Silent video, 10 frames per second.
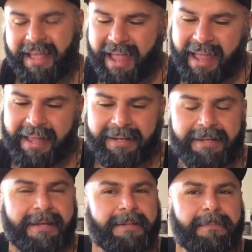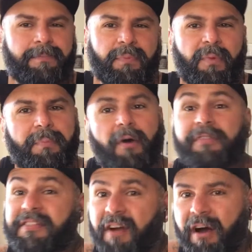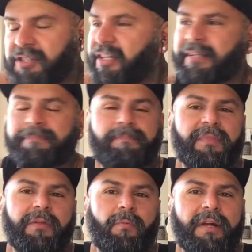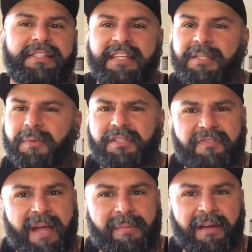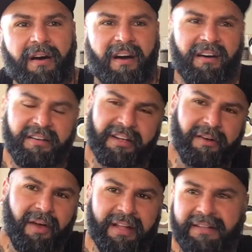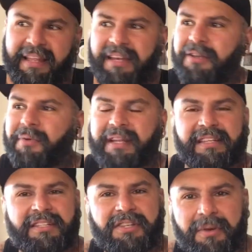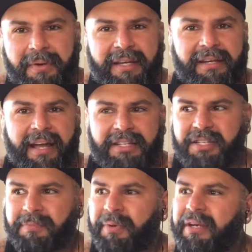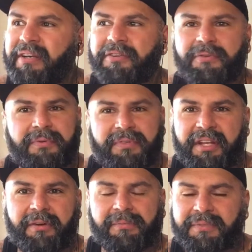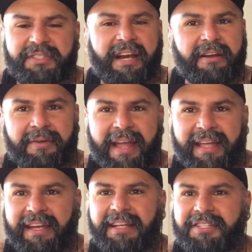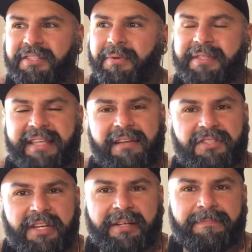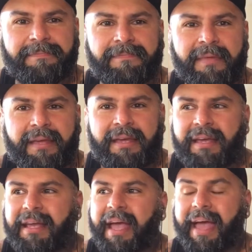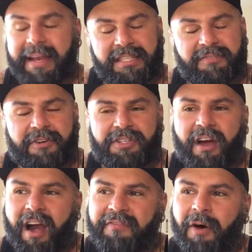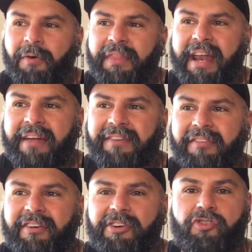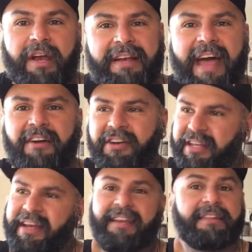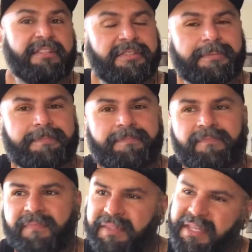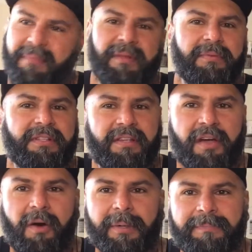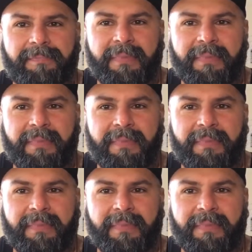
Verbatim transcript: And with both these cars, look, one sensible, it's a family car. You know, I didn't do anything to it. I just put a new, you know, stereo deck in it just so it sounds good. And it's the first car I've owned that I've never tricked out or done anything to. Same thing with the Tacoma.